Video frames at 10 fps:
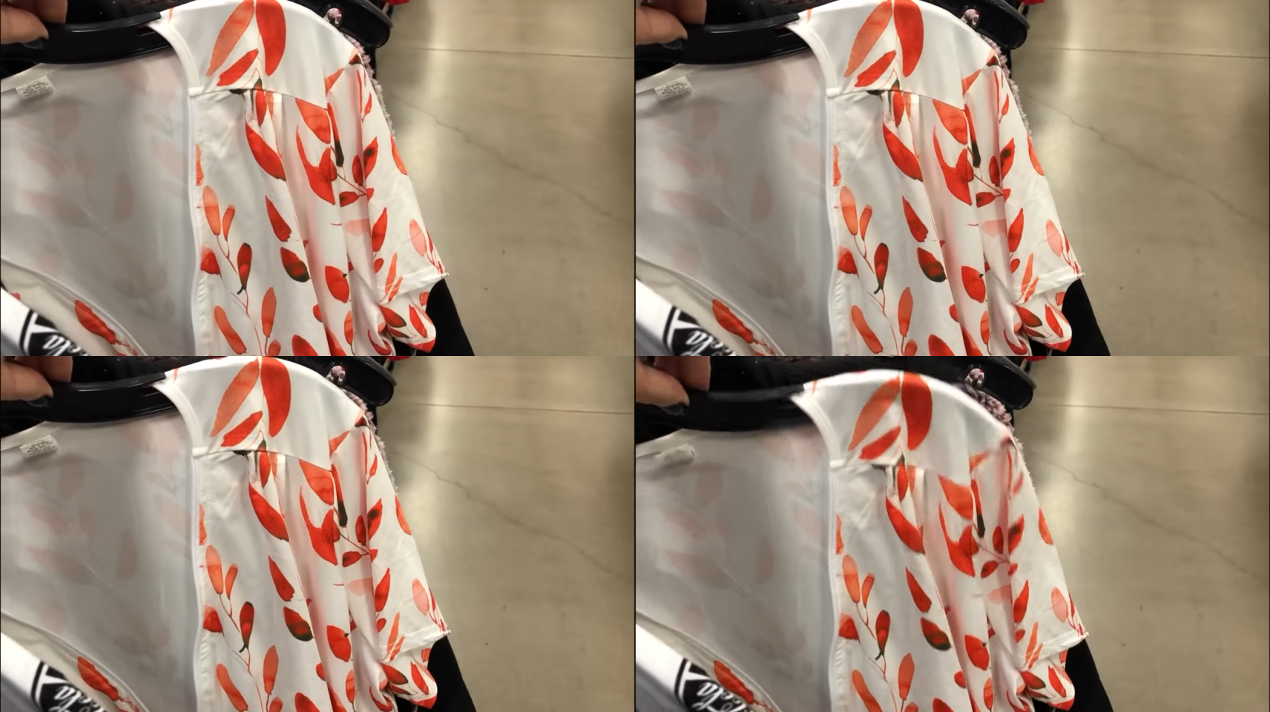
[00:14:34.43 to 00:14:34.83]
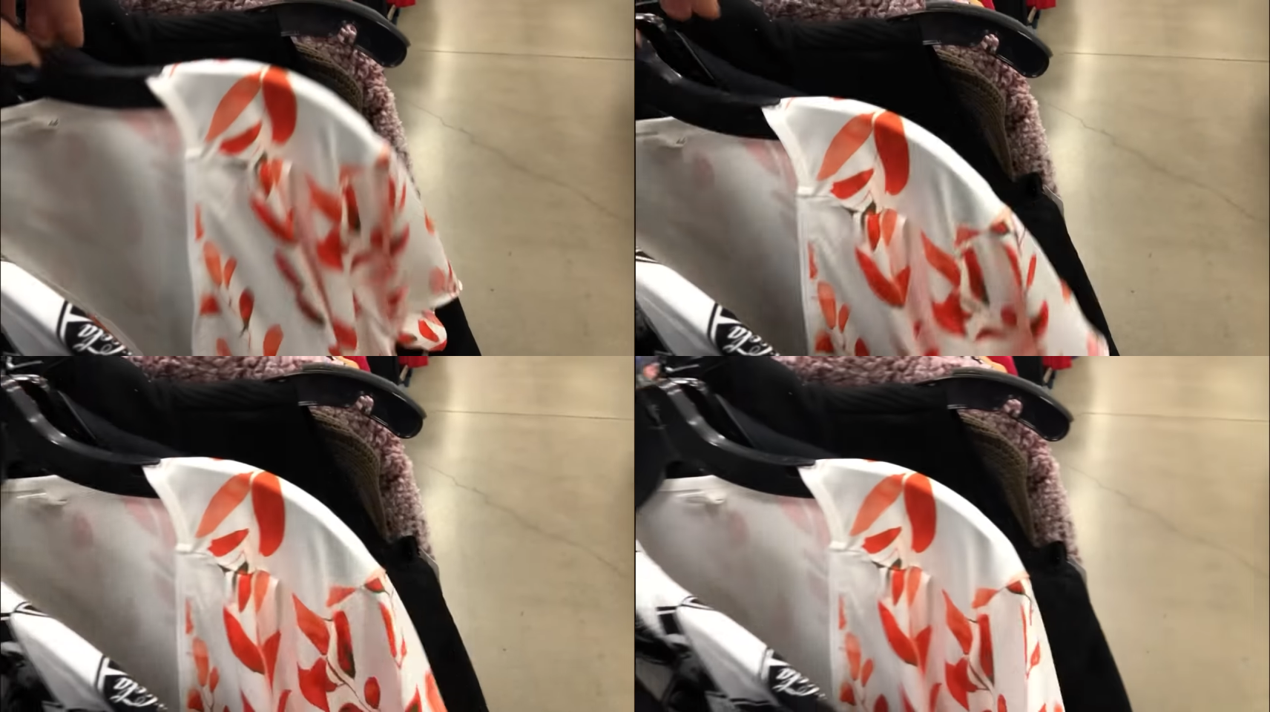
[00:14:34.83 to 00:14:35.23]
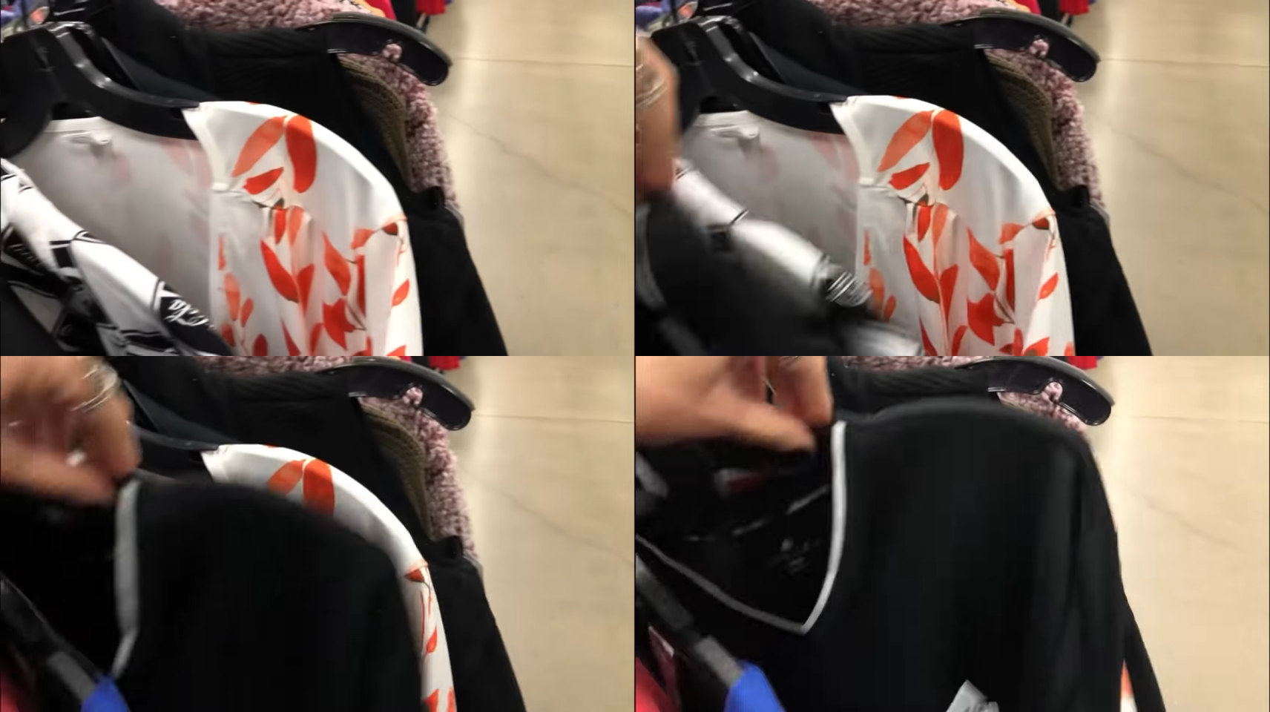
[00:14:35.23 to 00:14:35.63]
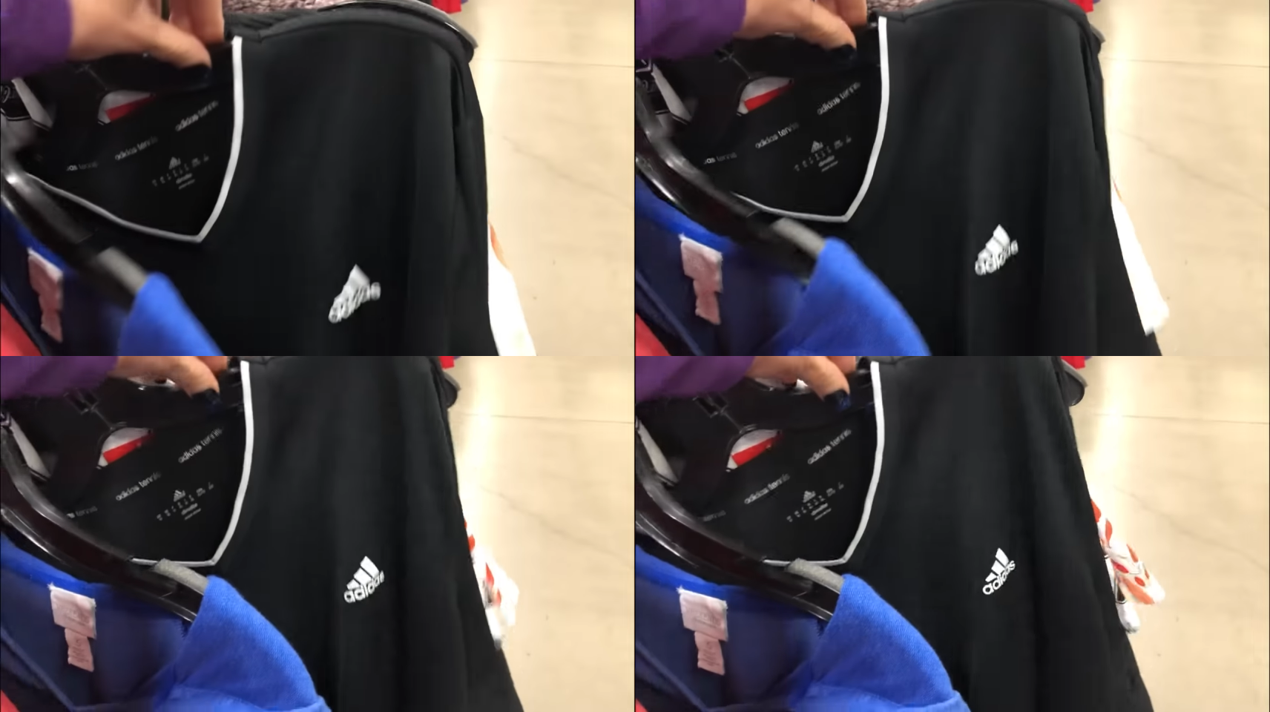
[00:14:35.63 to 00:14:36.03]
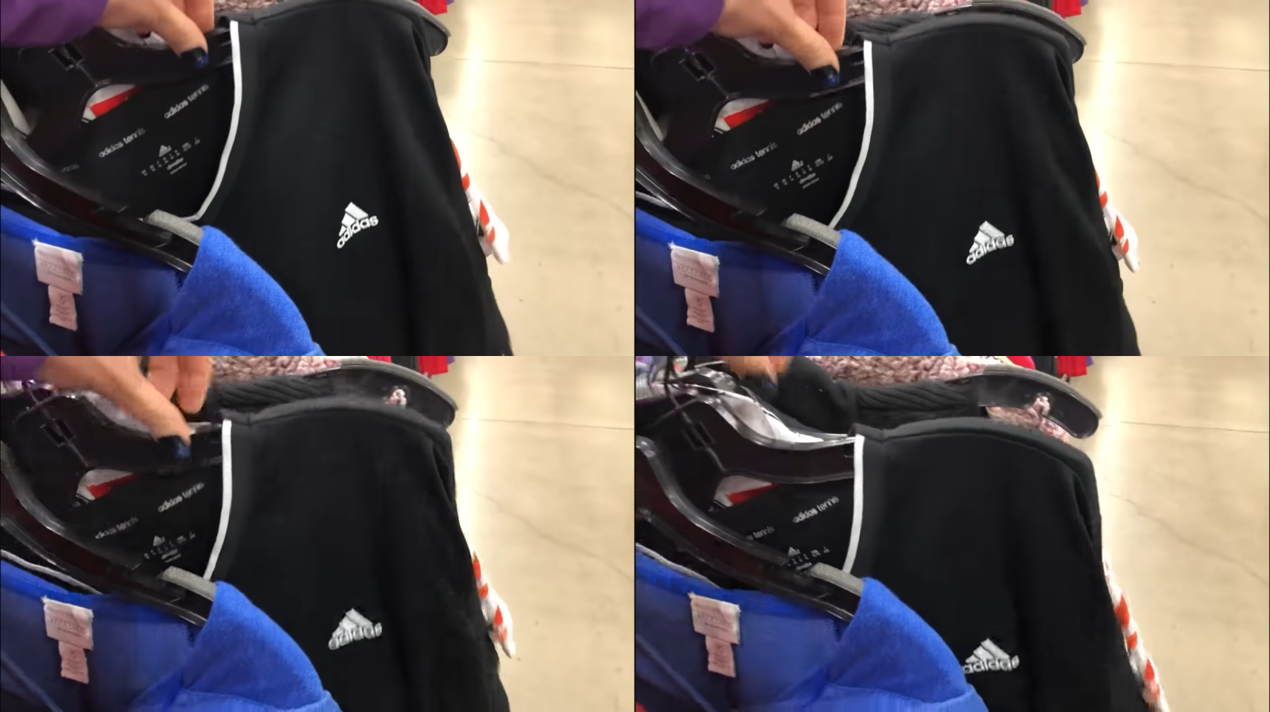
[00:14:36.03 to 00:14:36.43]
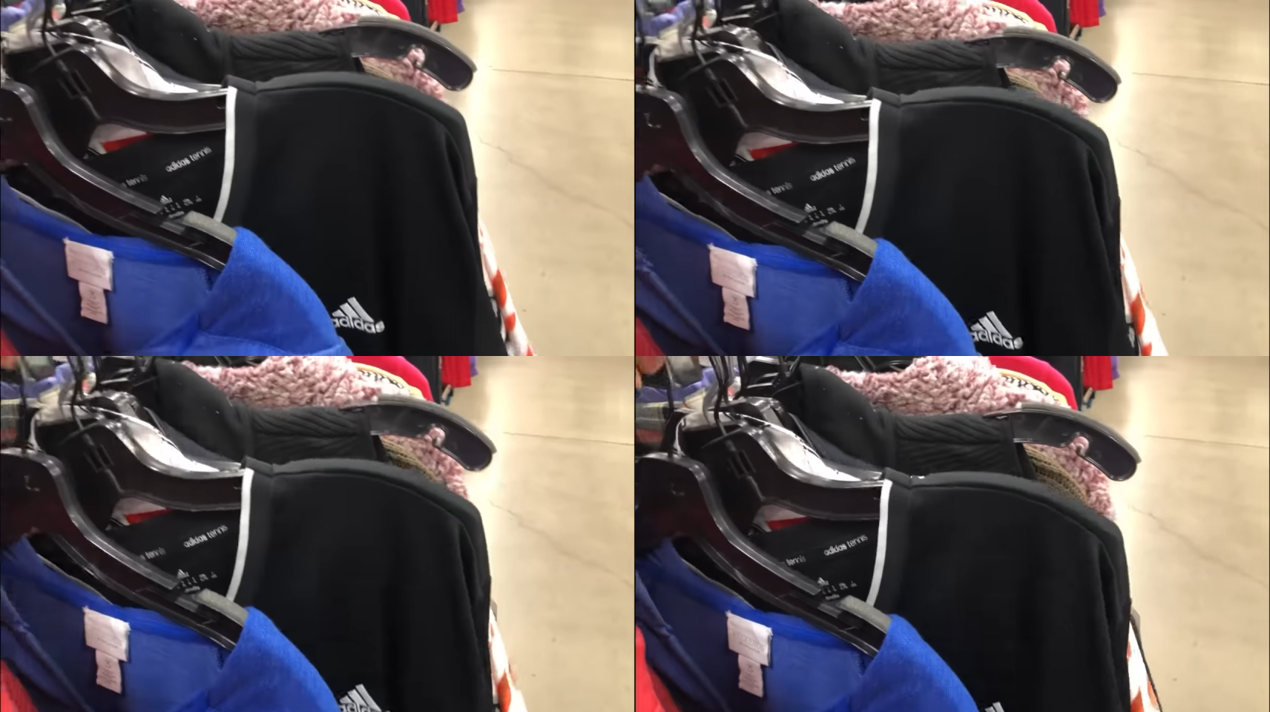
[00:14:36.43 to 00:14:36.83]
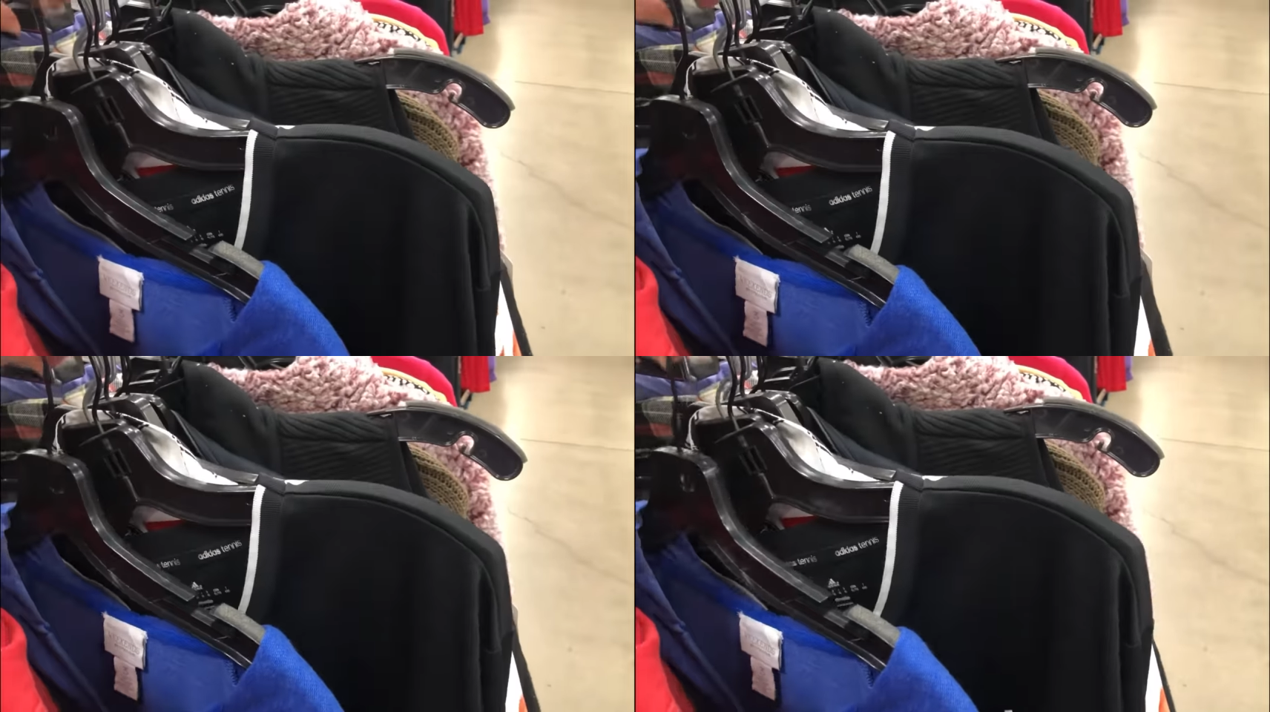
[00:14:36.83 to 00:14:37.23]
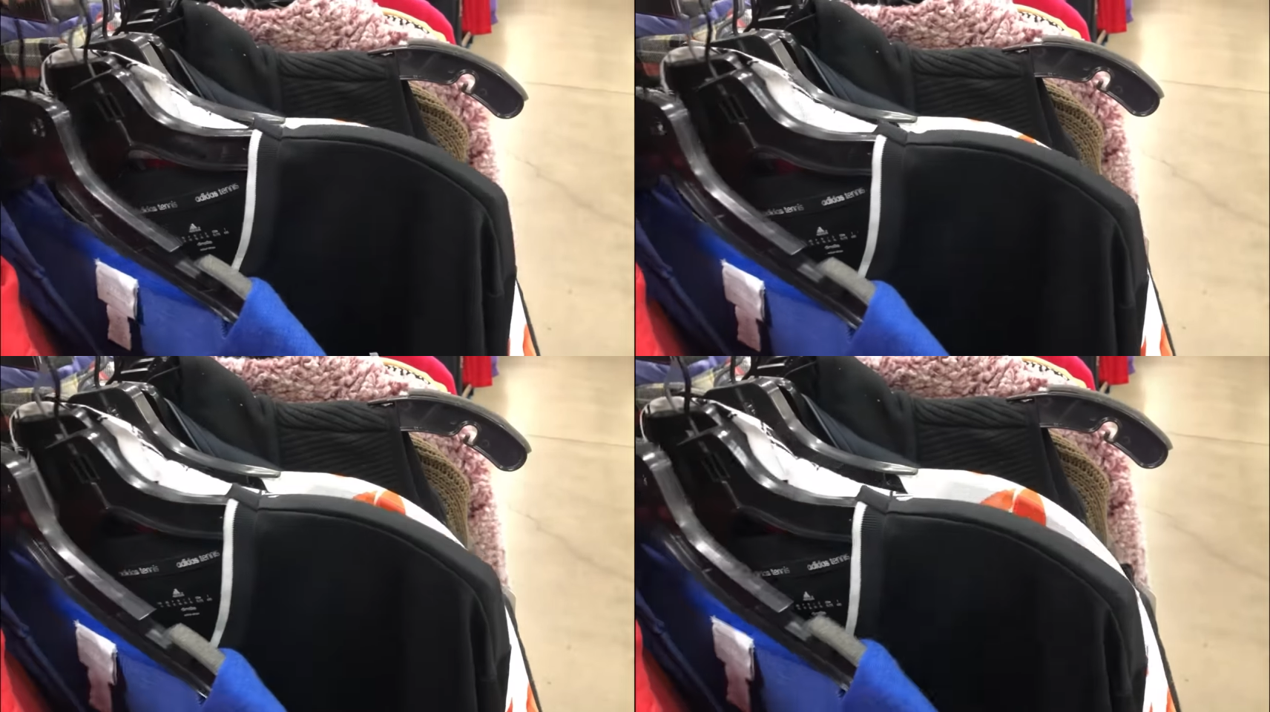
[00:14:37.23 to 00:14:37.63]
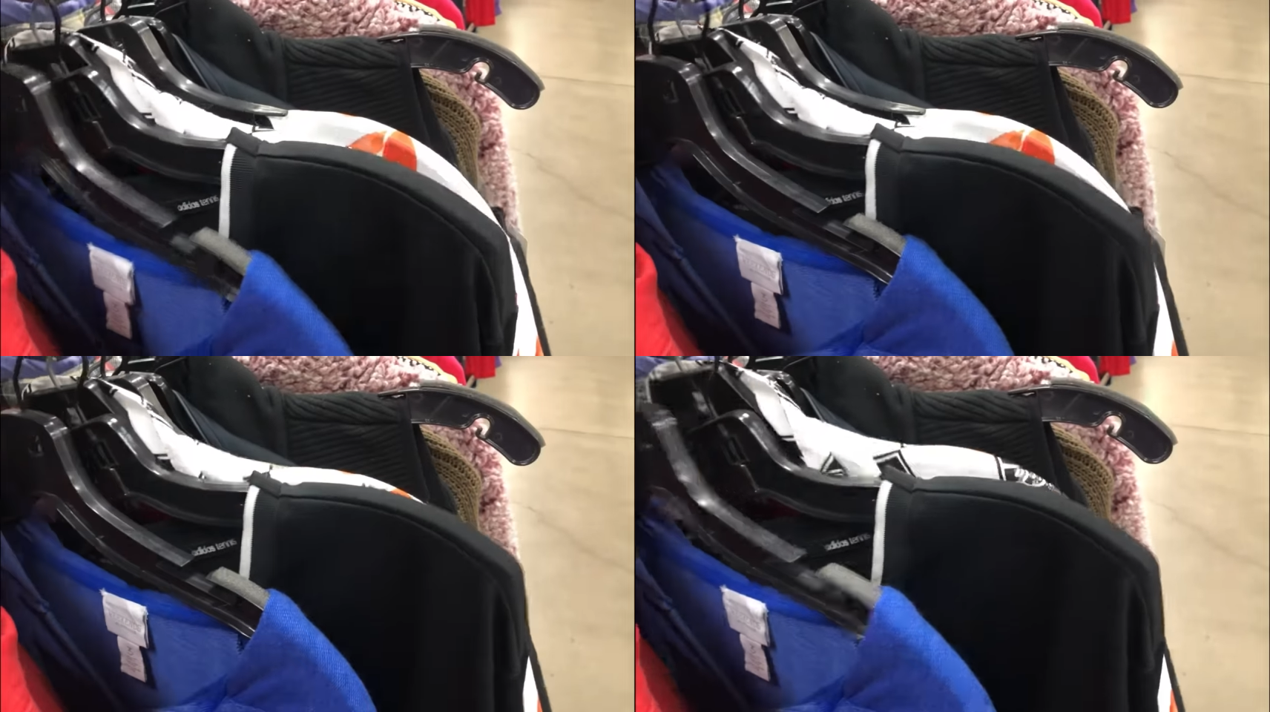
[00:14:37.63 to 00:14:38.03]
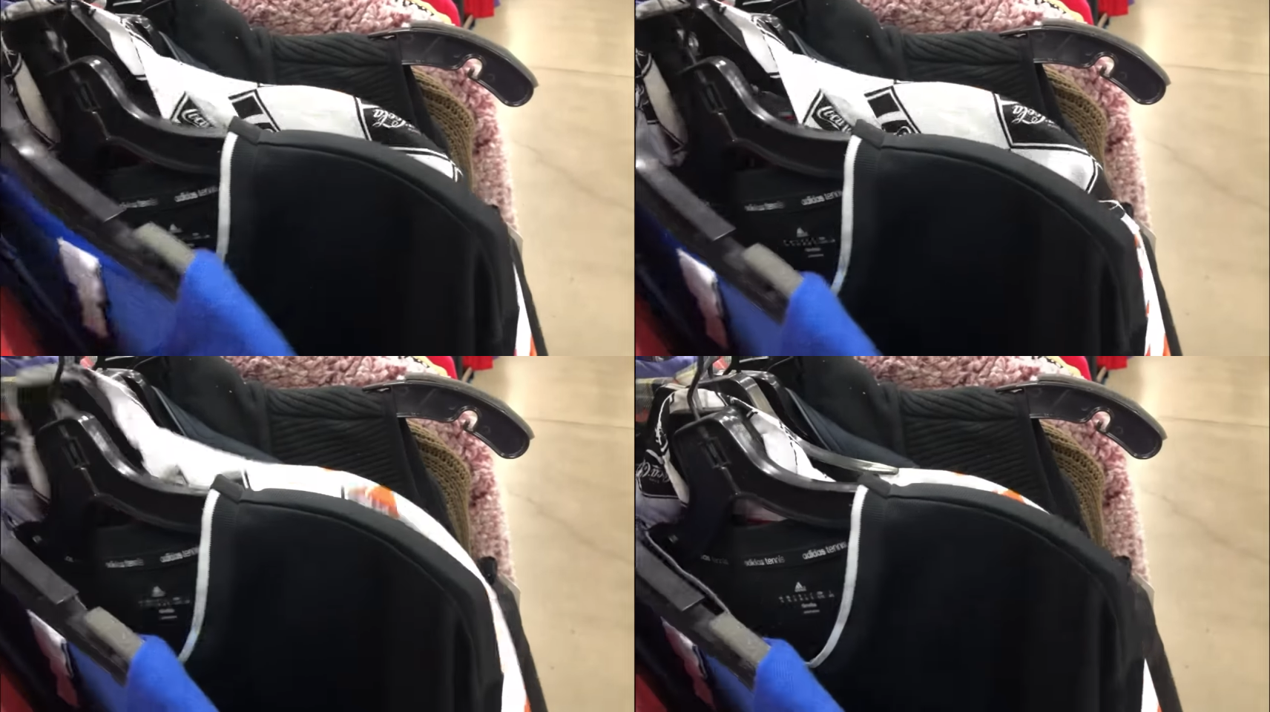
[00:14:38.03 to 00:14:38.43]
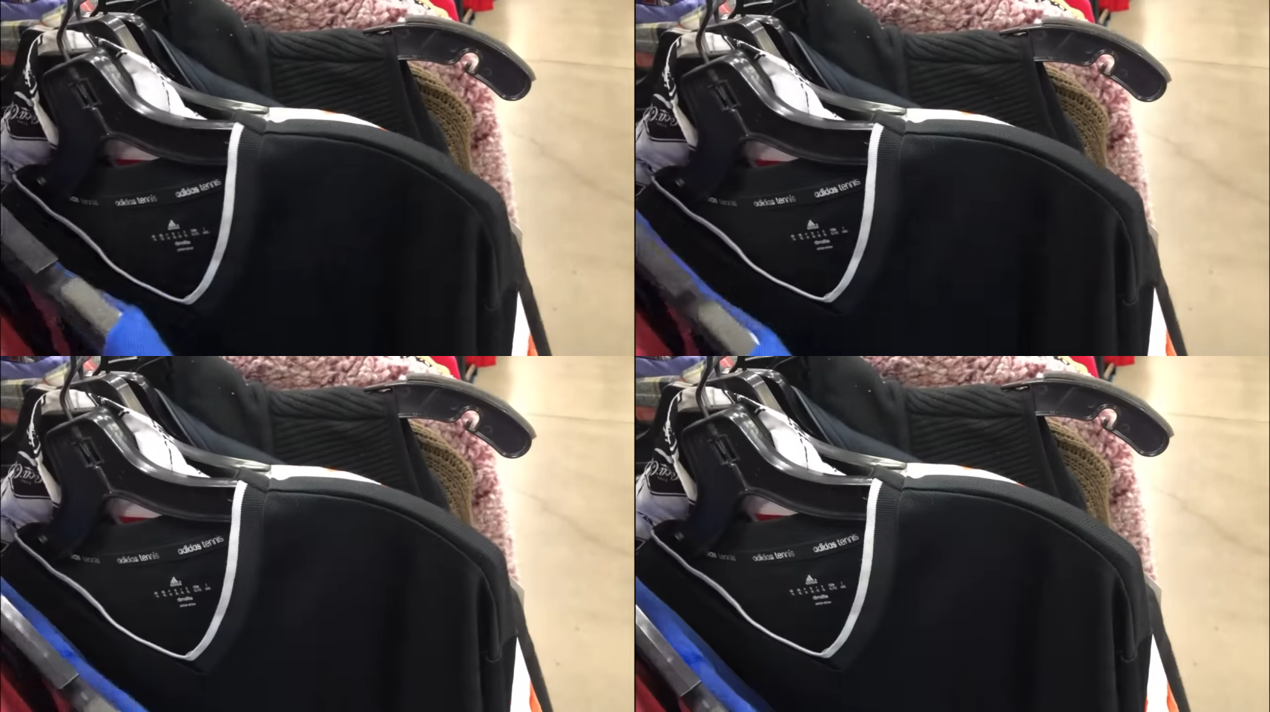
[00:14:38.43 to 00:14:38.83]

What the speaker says: No face is visible, so there are no lips to read.